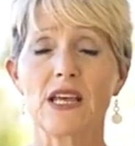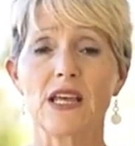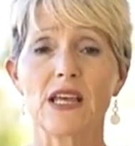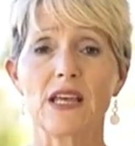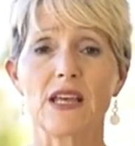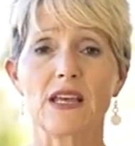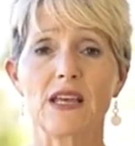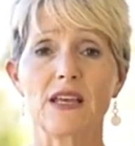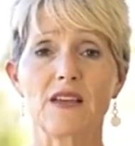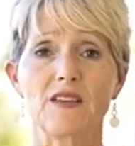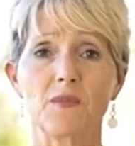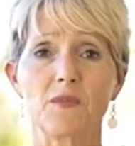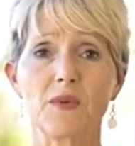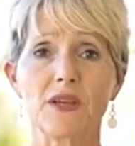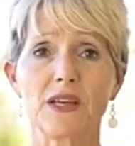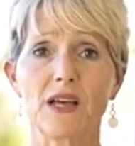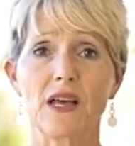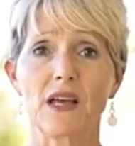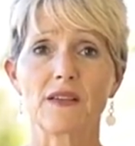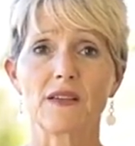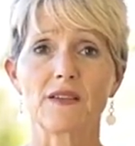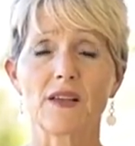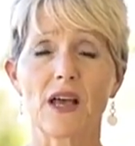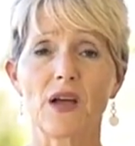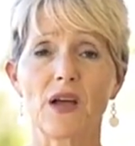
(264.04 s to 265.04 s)
is
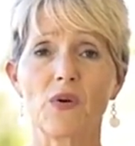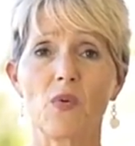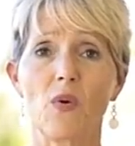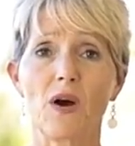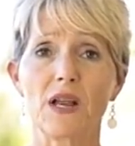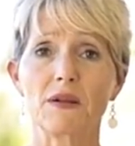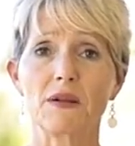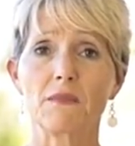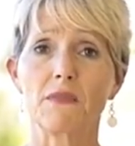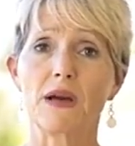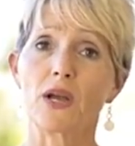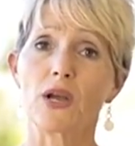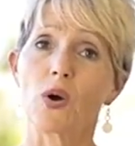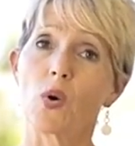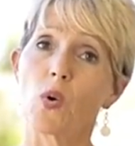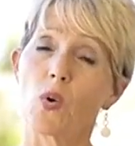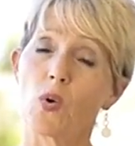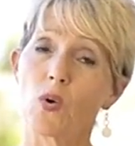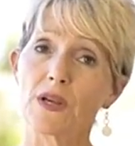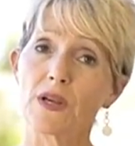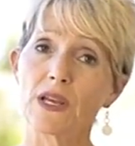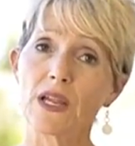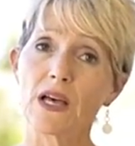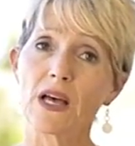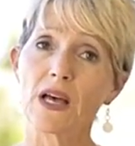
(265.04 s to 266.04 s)
because I wanted my
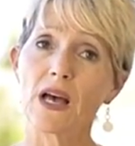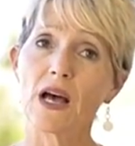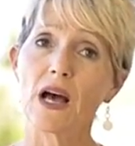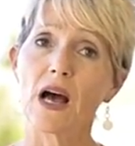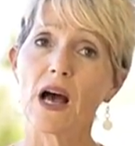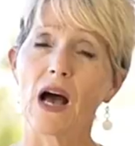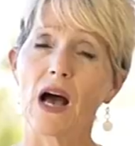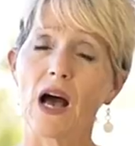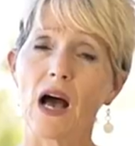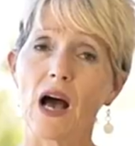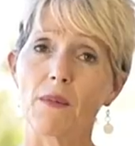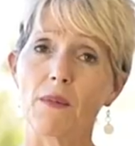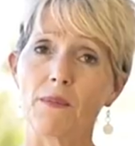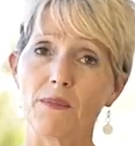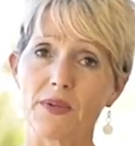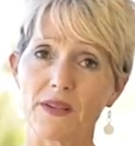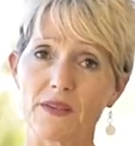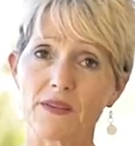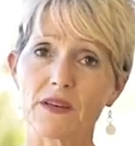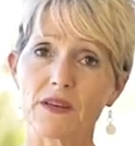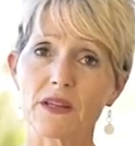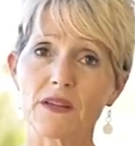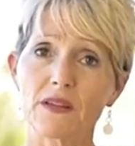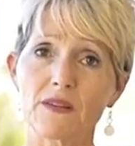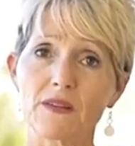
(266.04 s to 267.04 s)
own
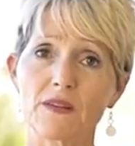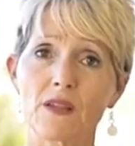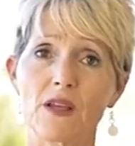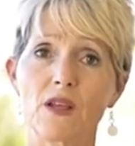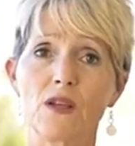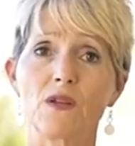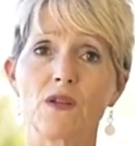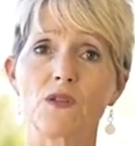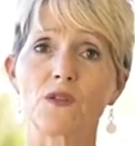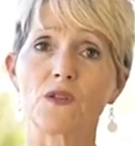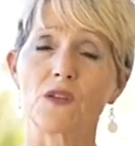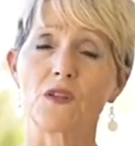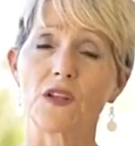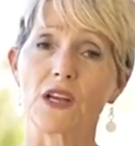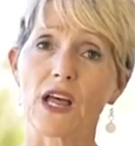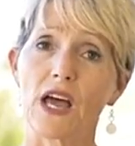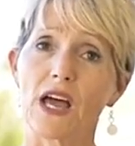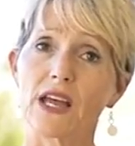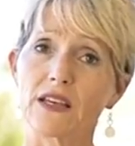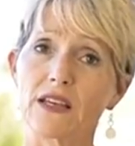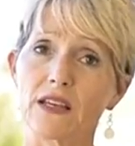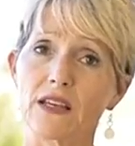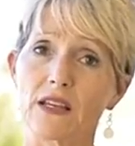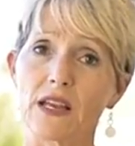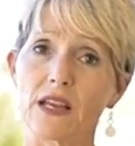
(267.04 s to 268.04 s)
business so that I
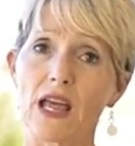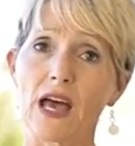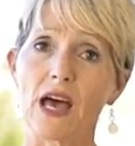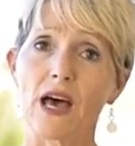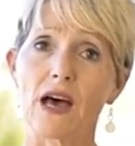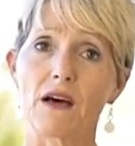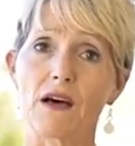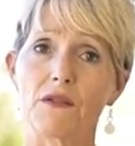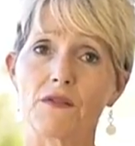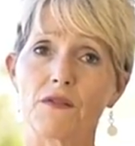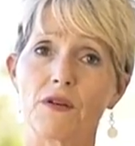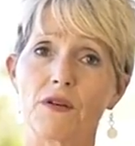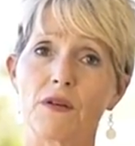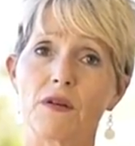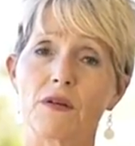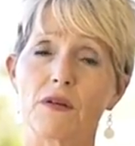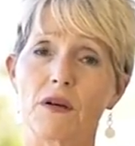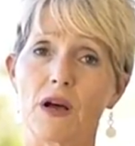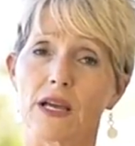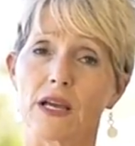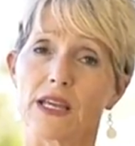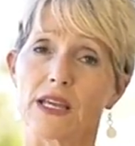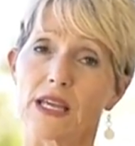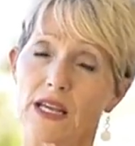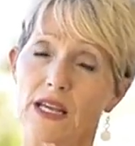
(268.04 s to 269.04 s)
can have
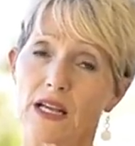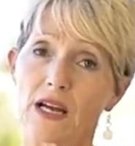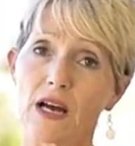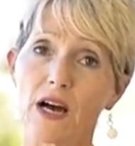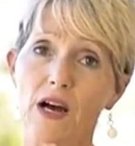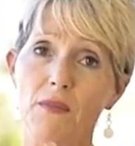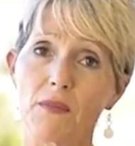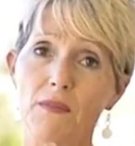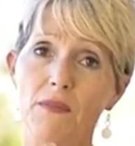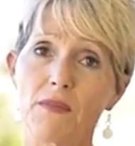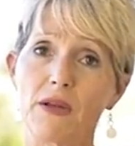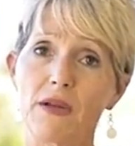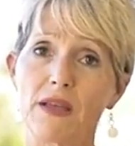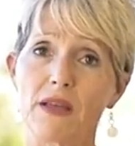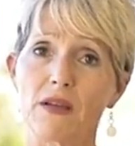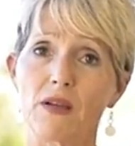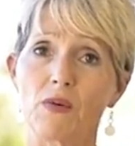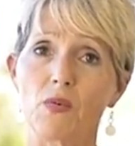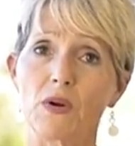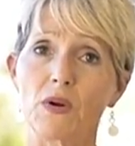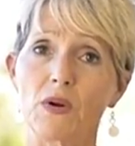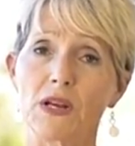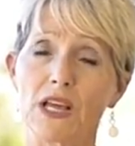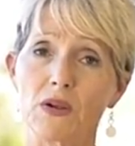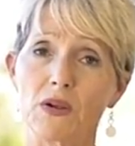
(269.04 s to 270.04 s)
income
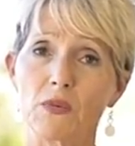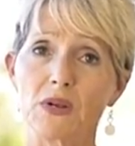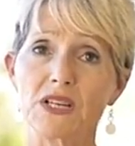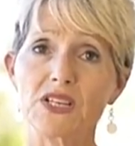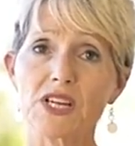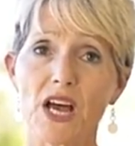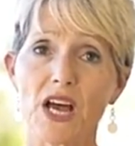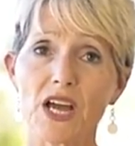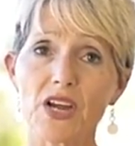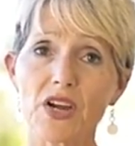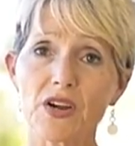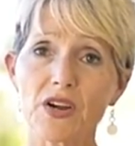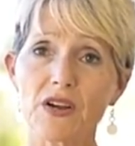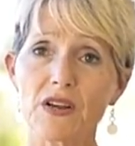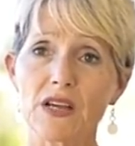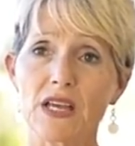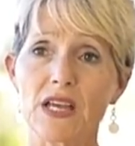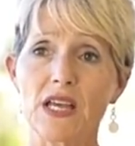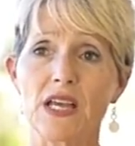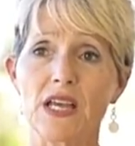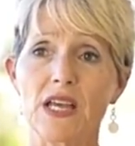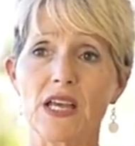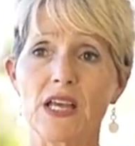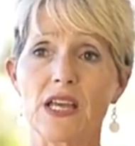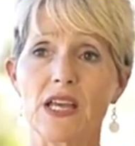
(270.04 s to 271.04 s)
when I retire
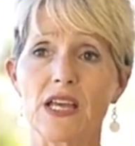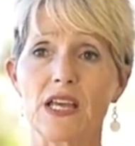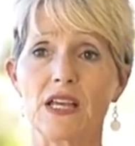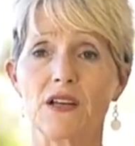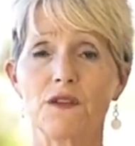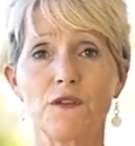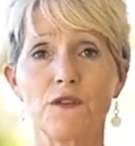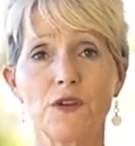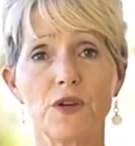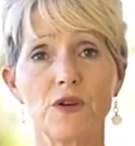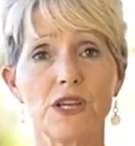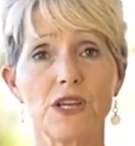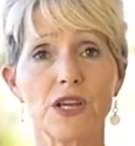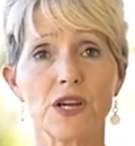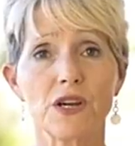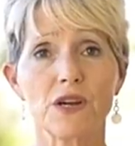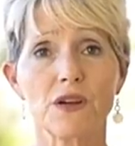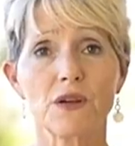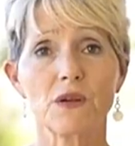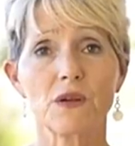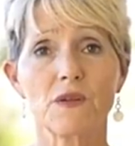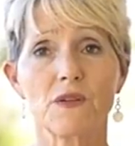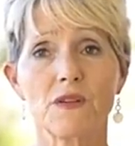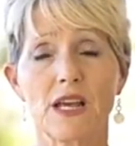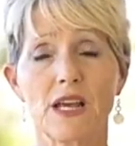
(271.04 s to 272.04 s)
in a few
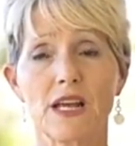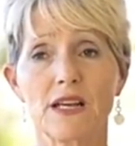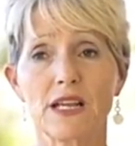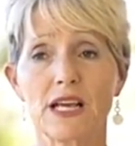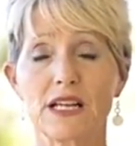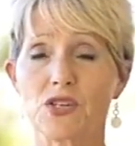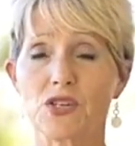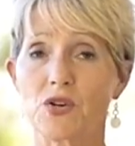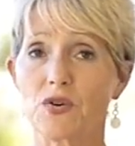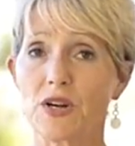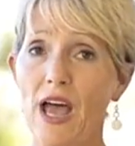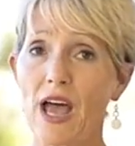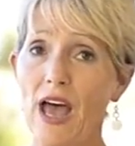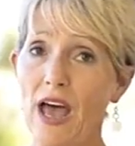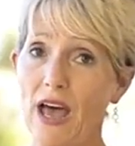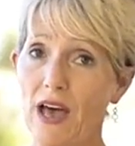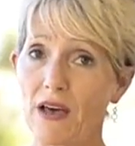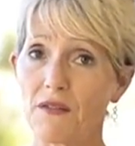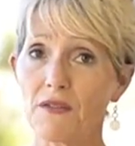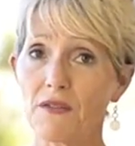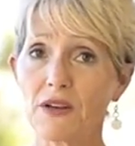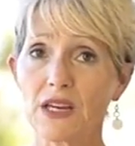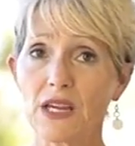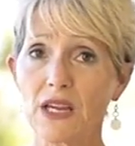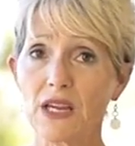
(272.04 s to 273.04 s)
years, and I don't have
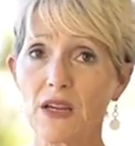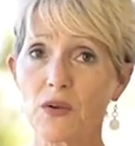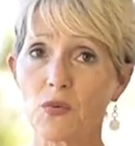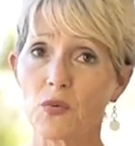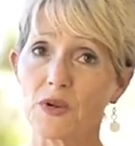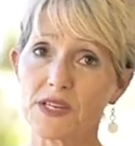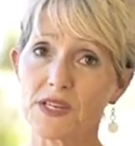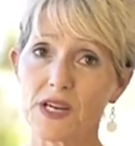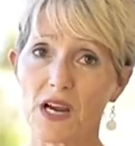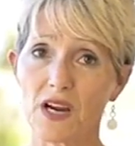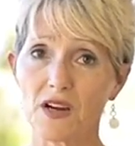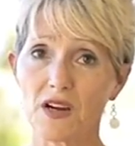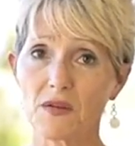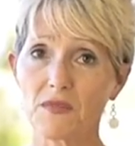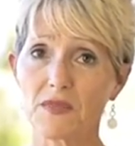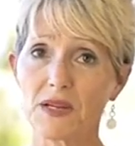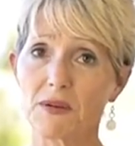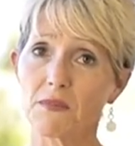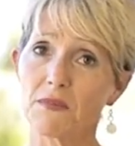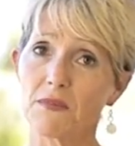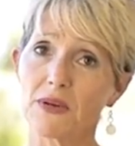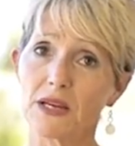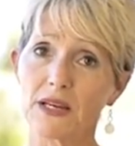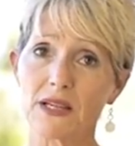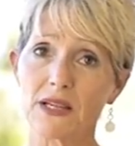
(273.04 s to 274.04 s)
any retirement
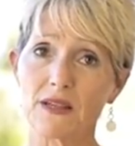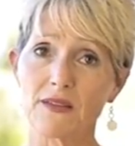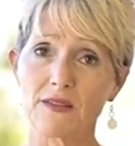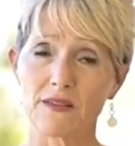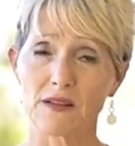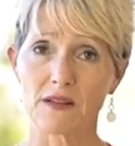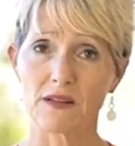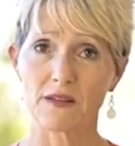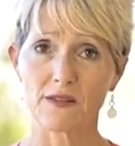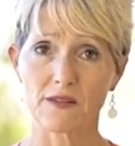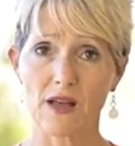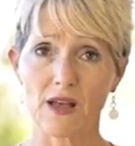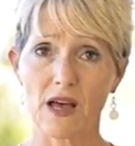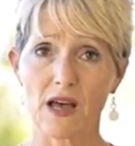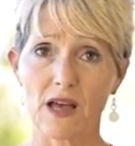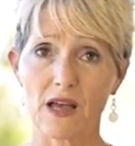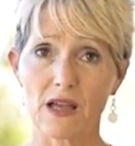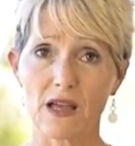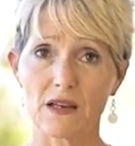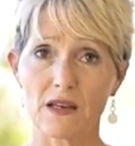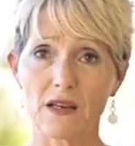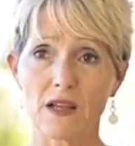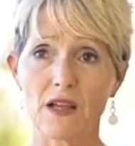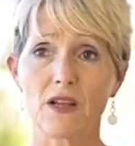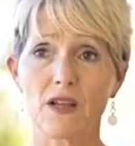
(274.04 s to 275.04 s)
money set aside.
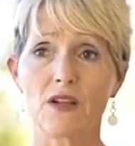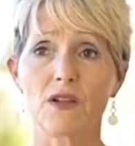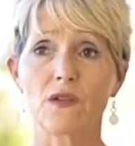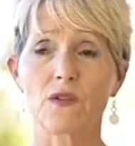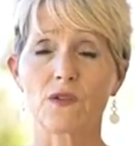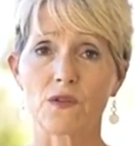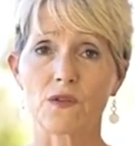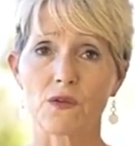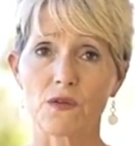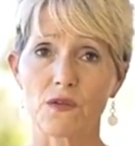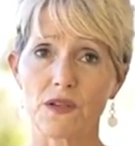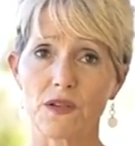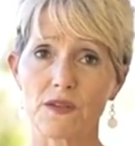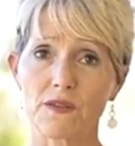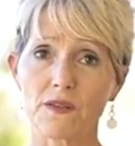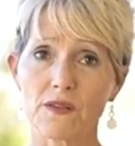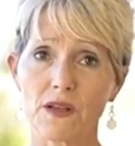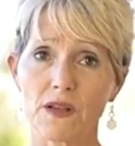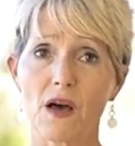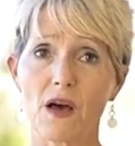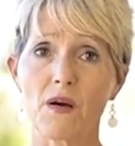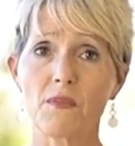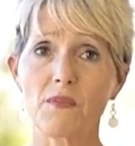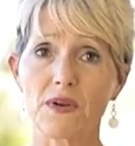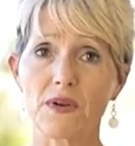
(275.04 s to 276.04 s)
So this
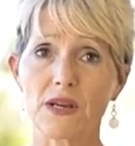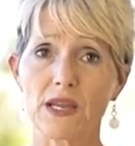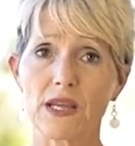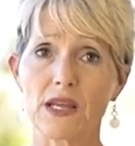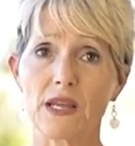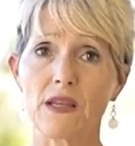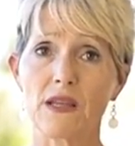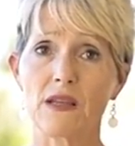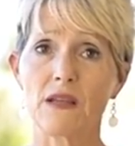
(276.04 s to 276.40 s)
company